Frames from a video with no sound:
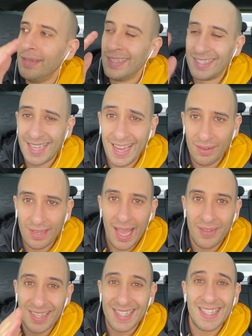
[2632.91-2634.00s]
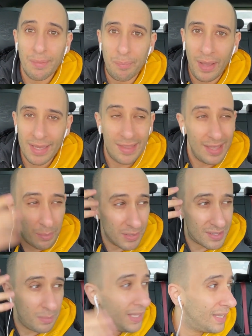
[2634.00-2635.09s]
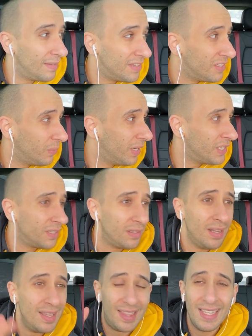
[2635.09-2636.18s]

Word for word: Say out loud, this is the best. Think about some negative situation.